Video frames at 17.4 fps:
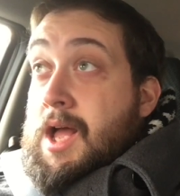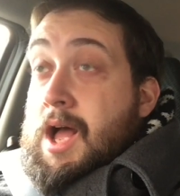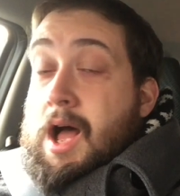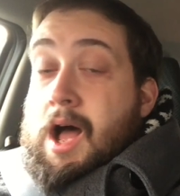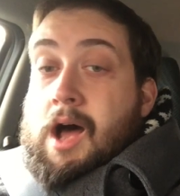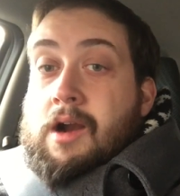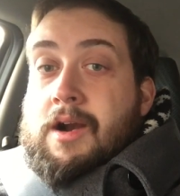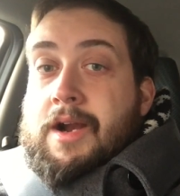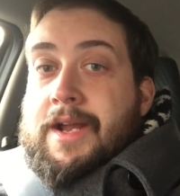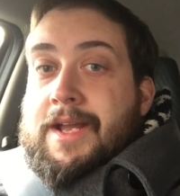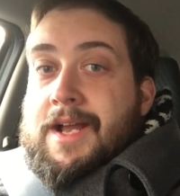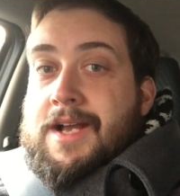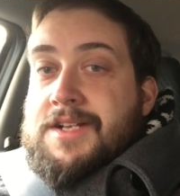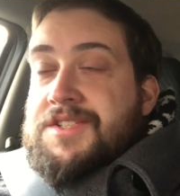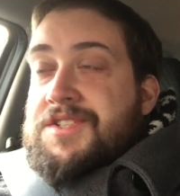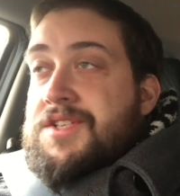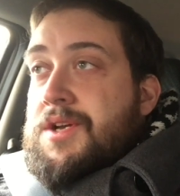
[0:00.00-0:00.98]
Alright
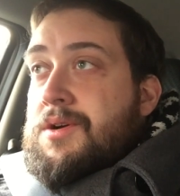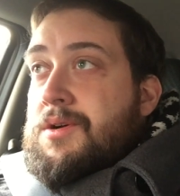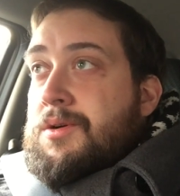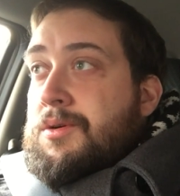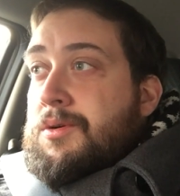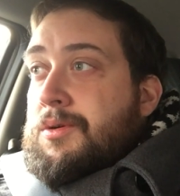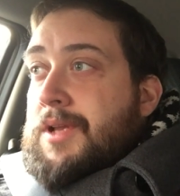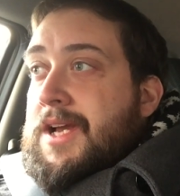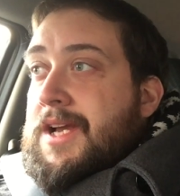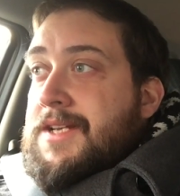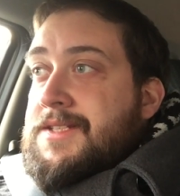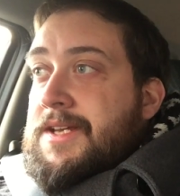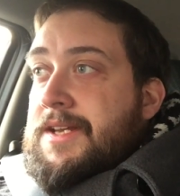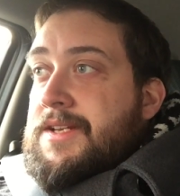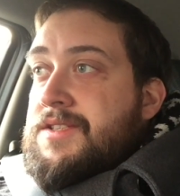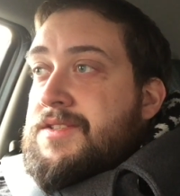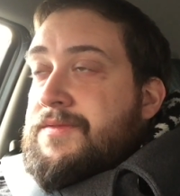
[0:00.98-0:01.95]
guys, so like I
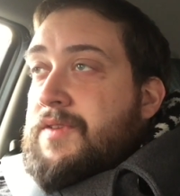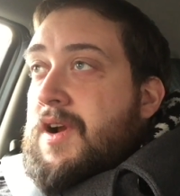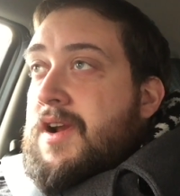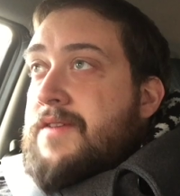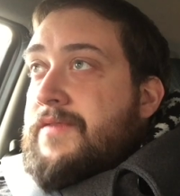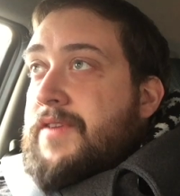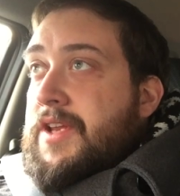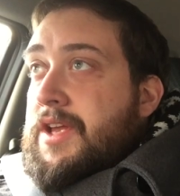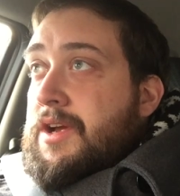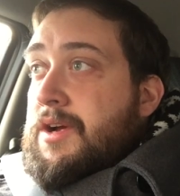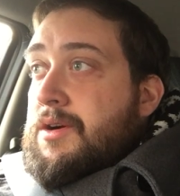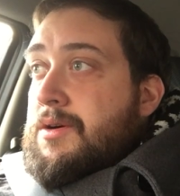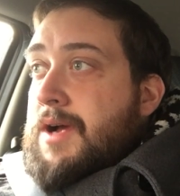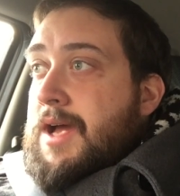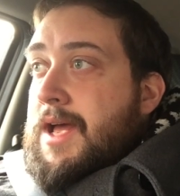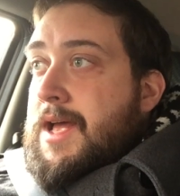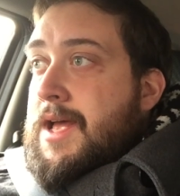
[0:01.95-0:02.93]
said, it's a Friday
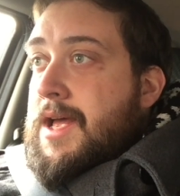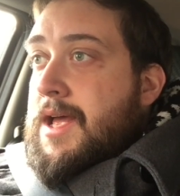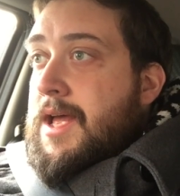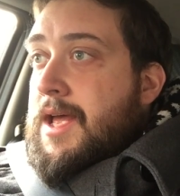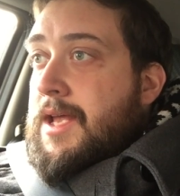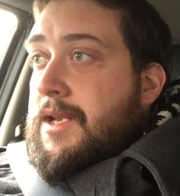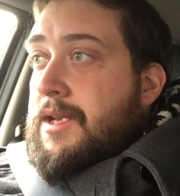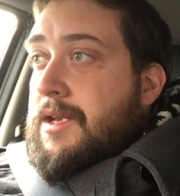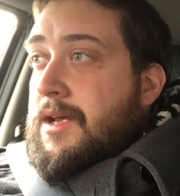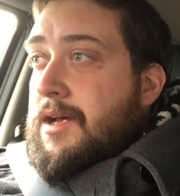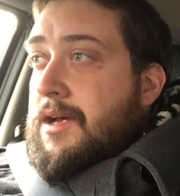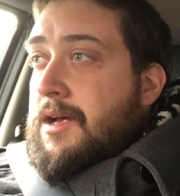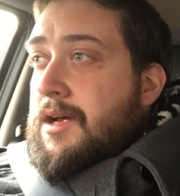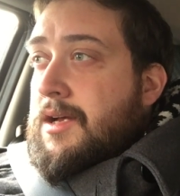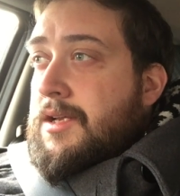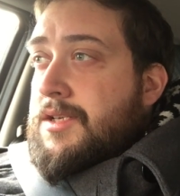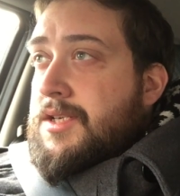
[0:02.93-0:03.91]
video, and
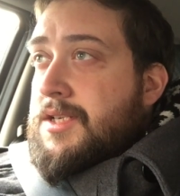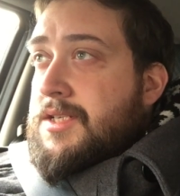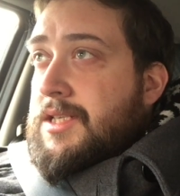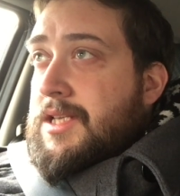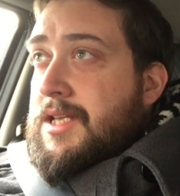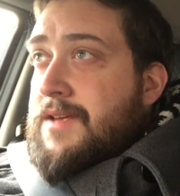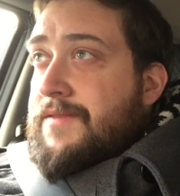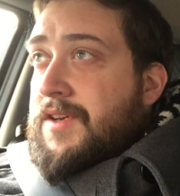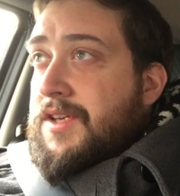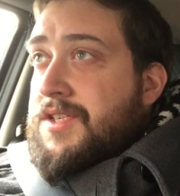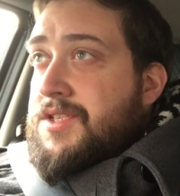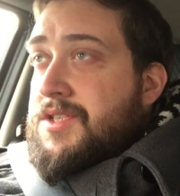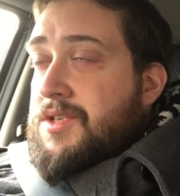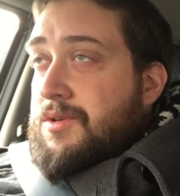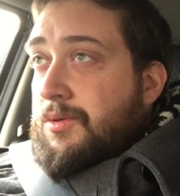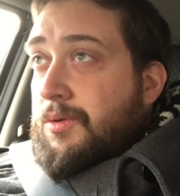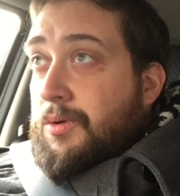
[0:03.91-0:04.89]
just leaving
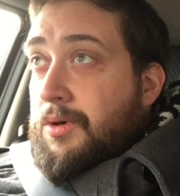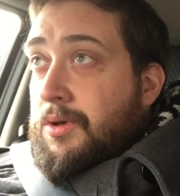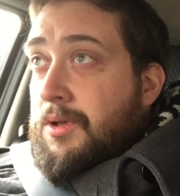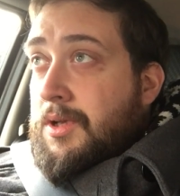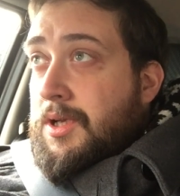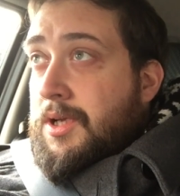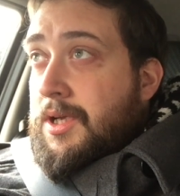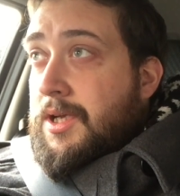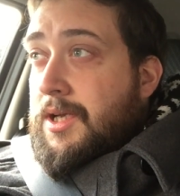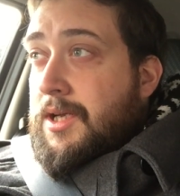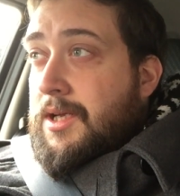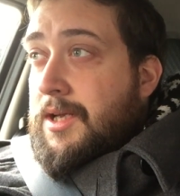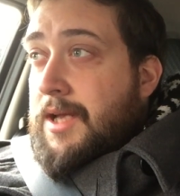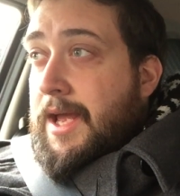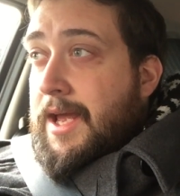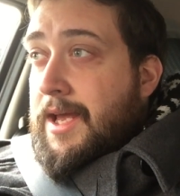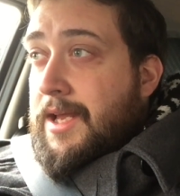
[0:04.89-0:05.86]
school
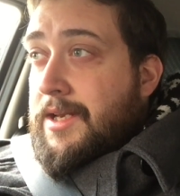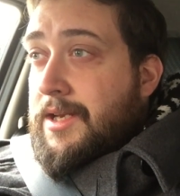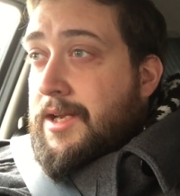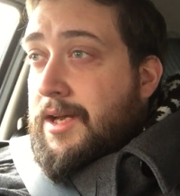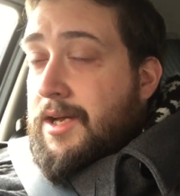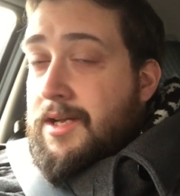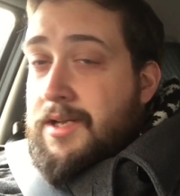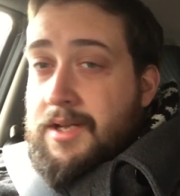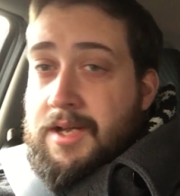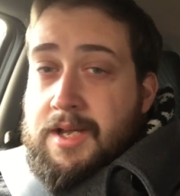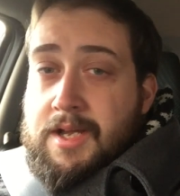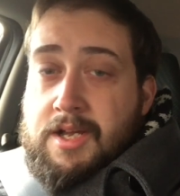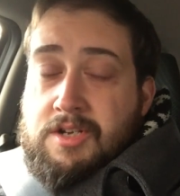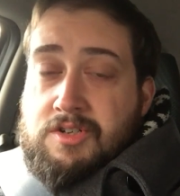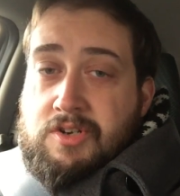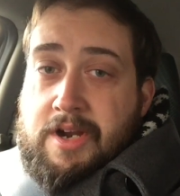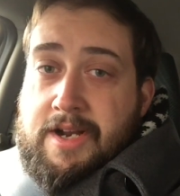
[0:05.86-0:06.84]
and
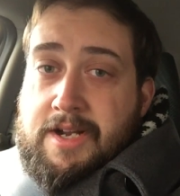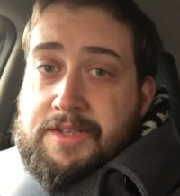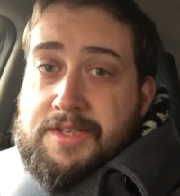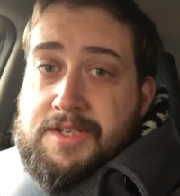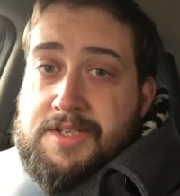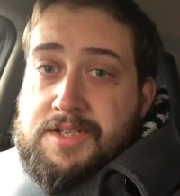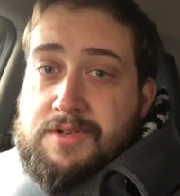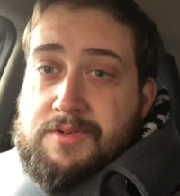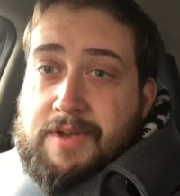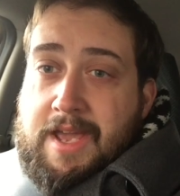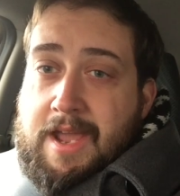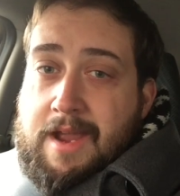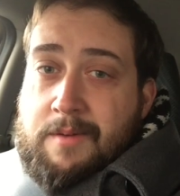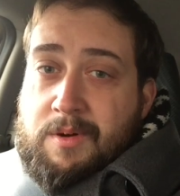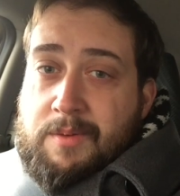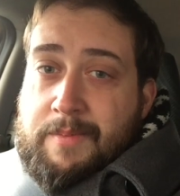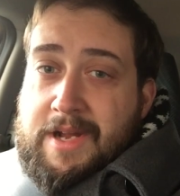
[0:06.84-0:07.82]
trying out this new
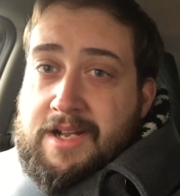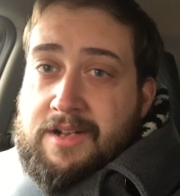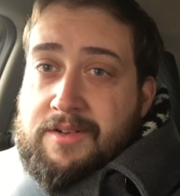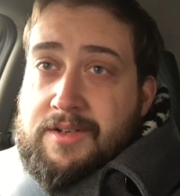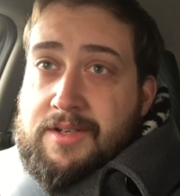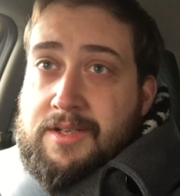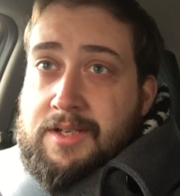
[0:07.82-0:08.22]
camera mount.